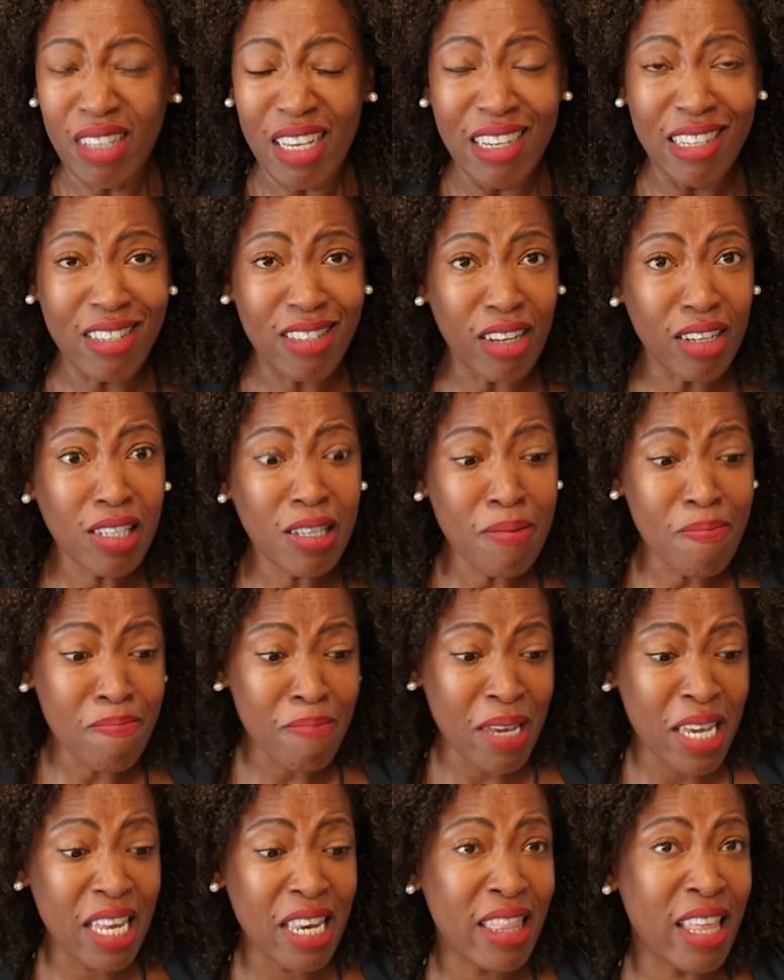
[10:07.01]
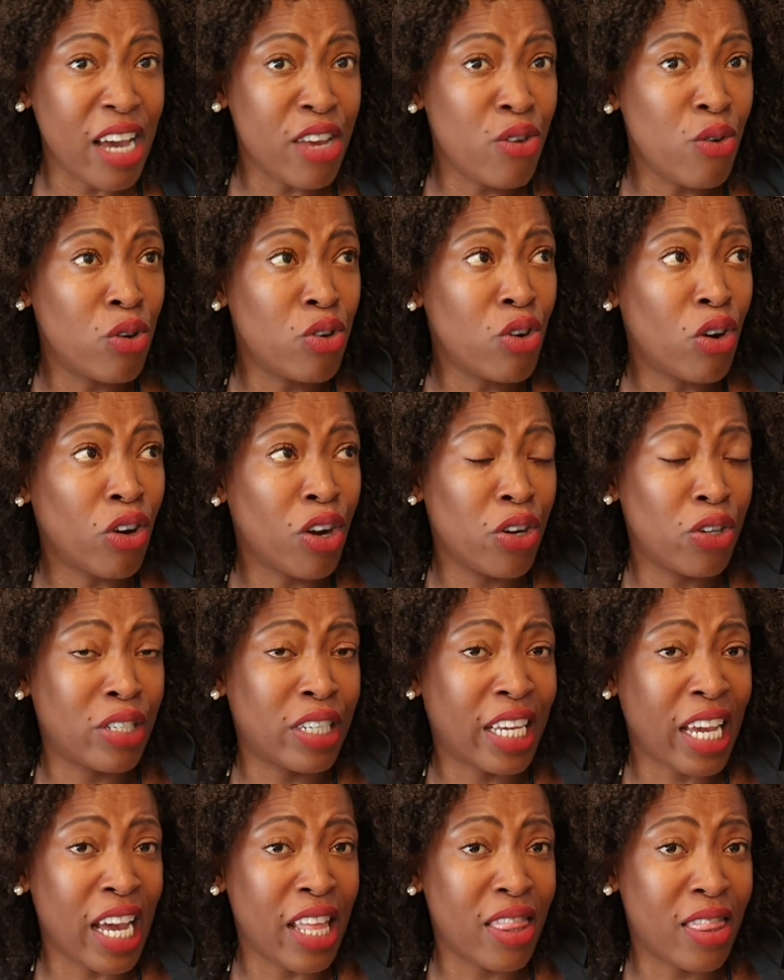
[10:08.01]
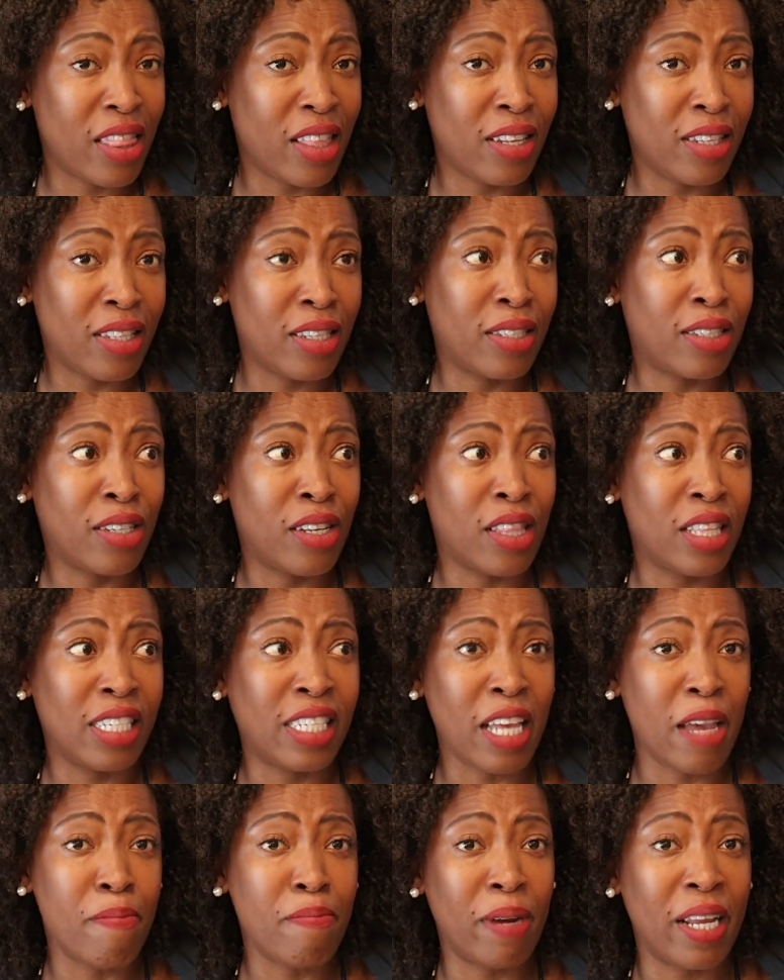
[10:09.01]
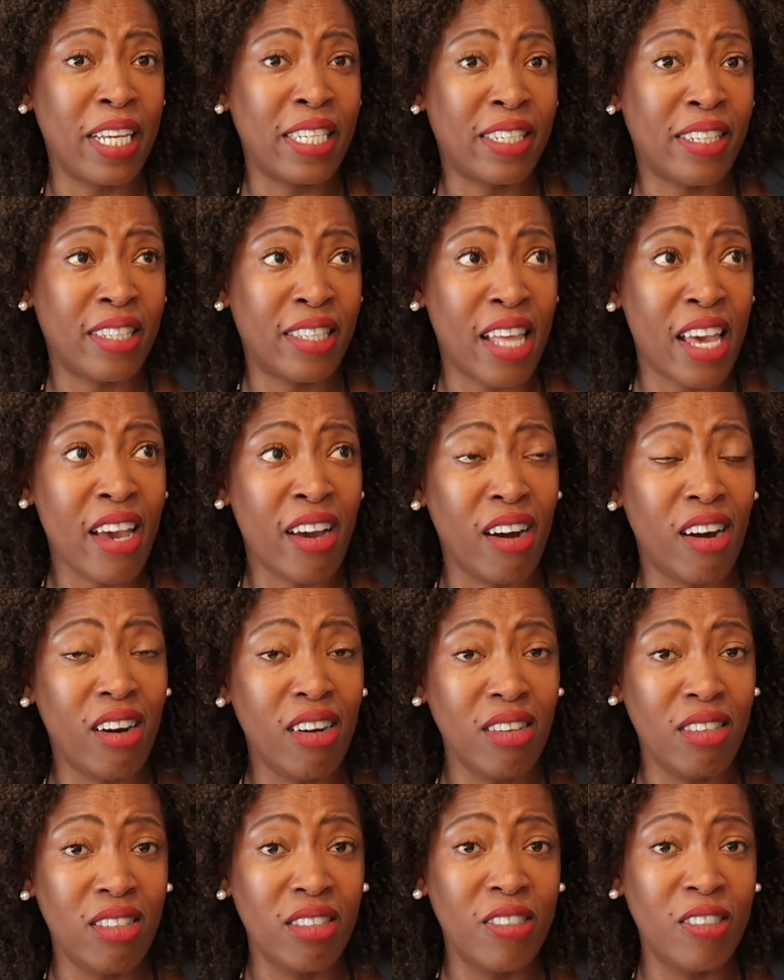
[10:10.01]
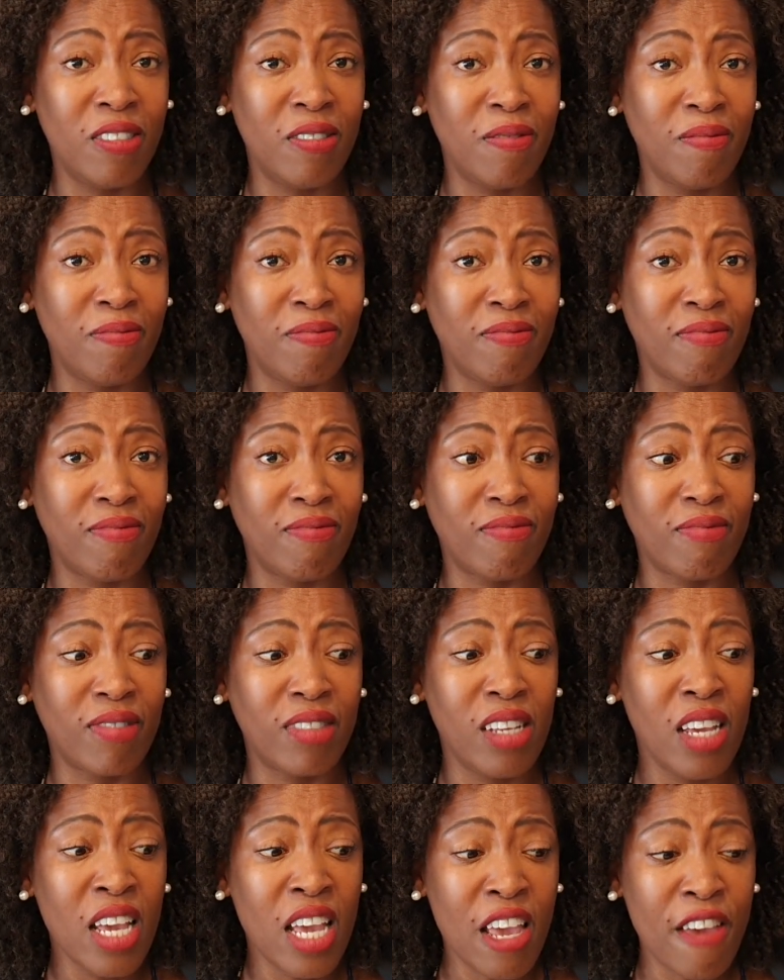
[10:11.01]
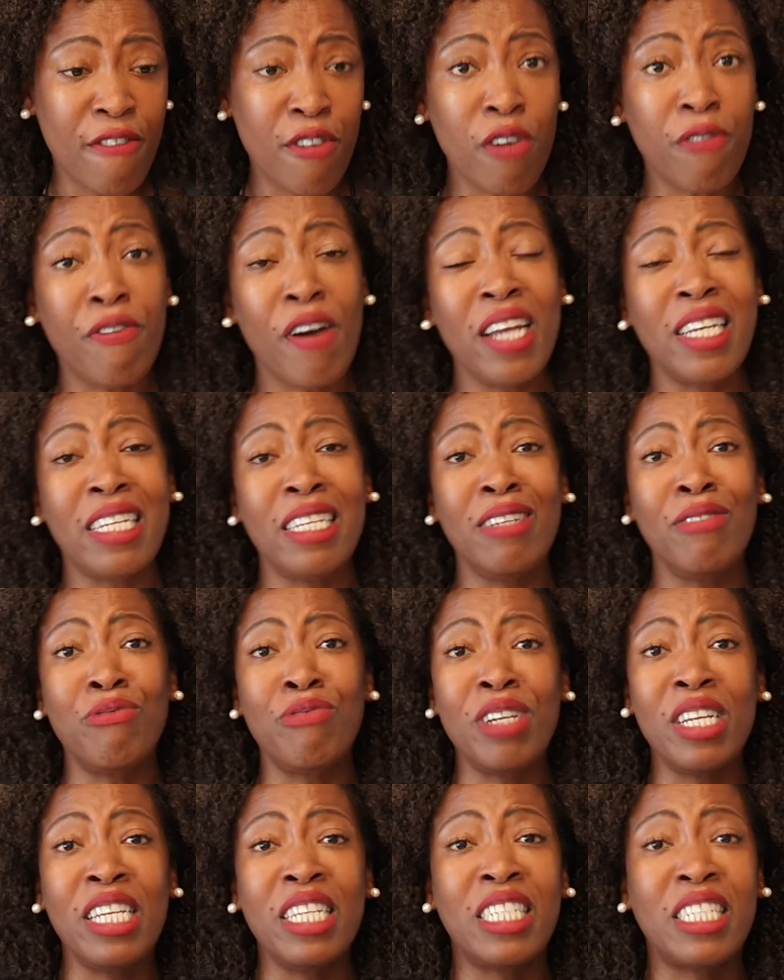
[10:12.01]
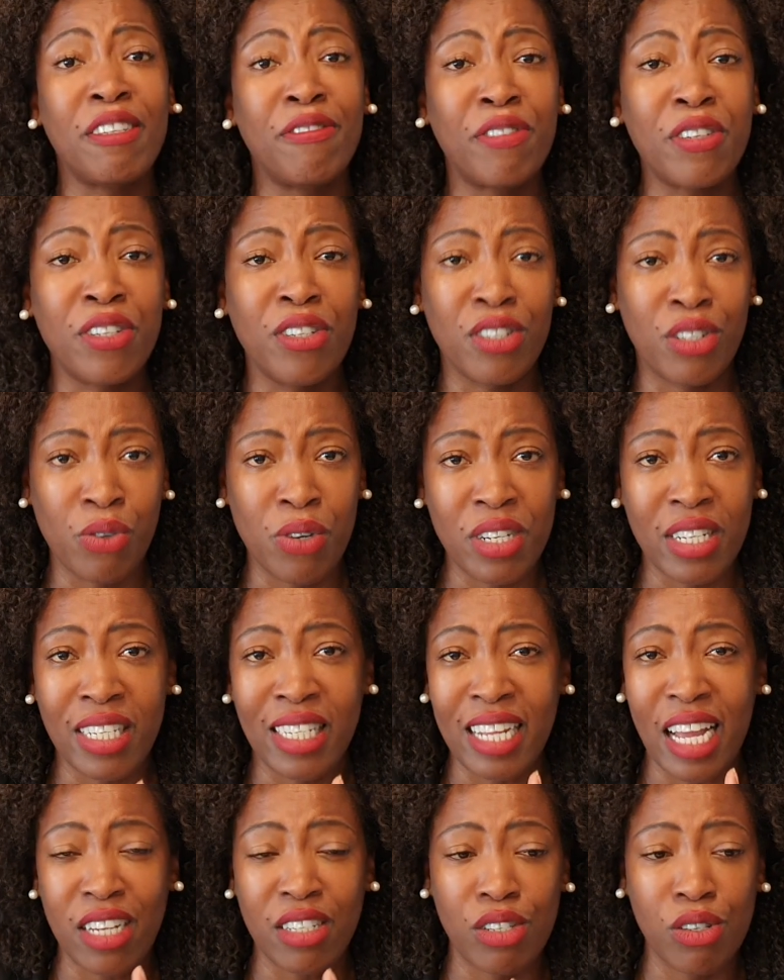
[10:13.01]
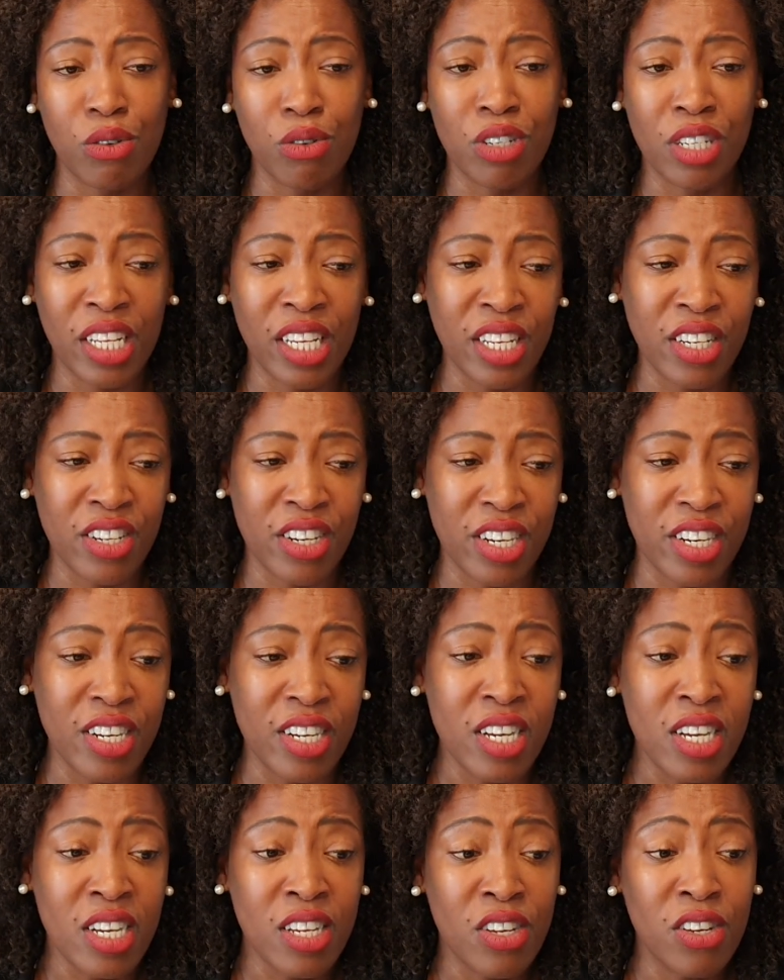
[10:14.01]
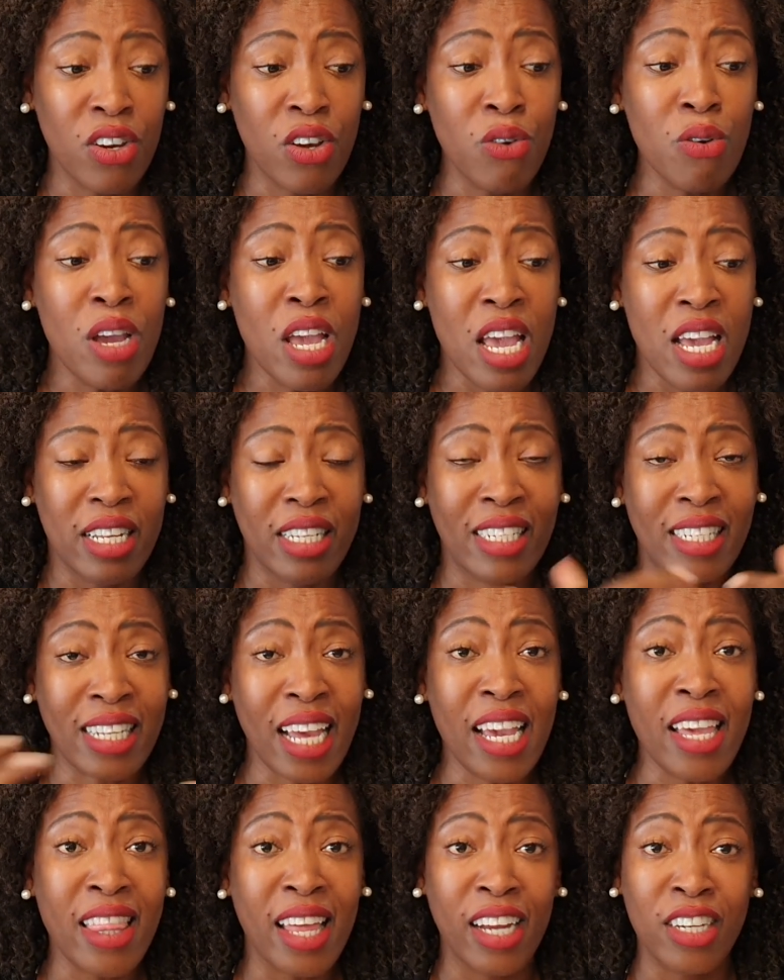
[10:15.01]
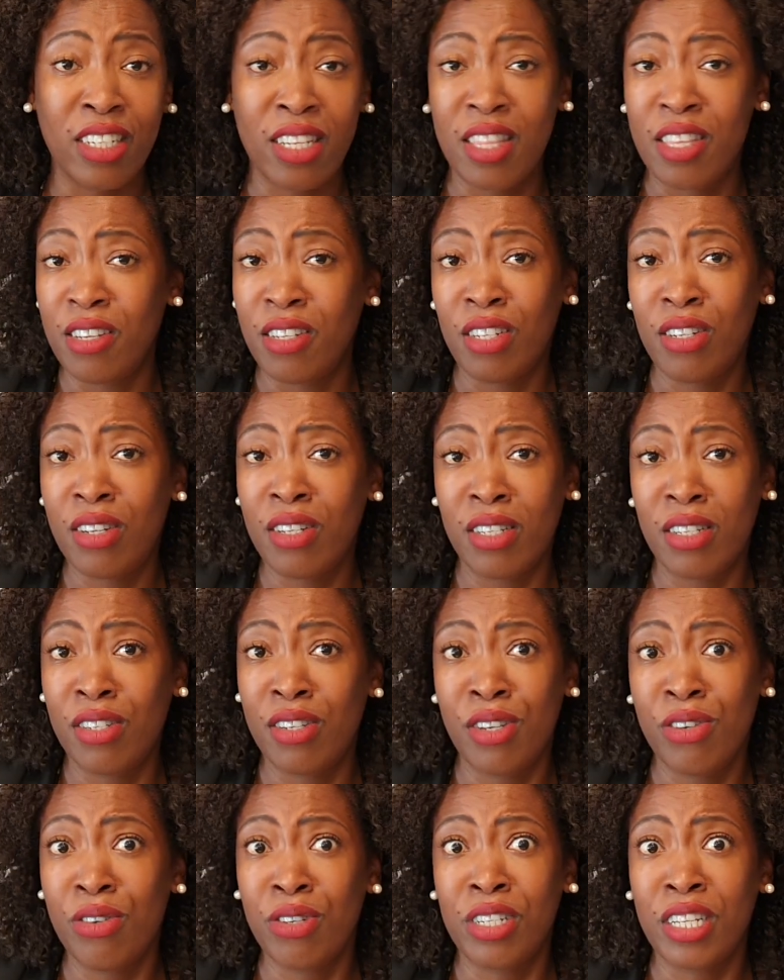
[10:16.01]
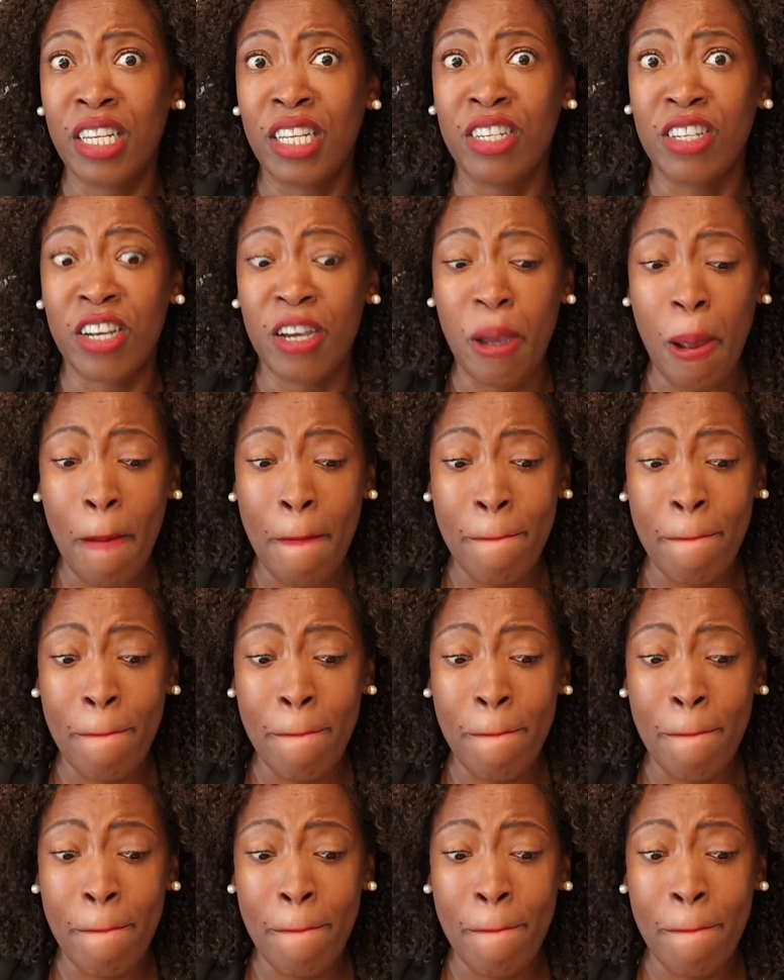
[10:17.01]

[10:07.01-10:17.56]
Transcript: It doesn't mean that you're not going to get to the same place as they are. If you're finding it really difficult to understand your teacher, you know, say that to your teacher.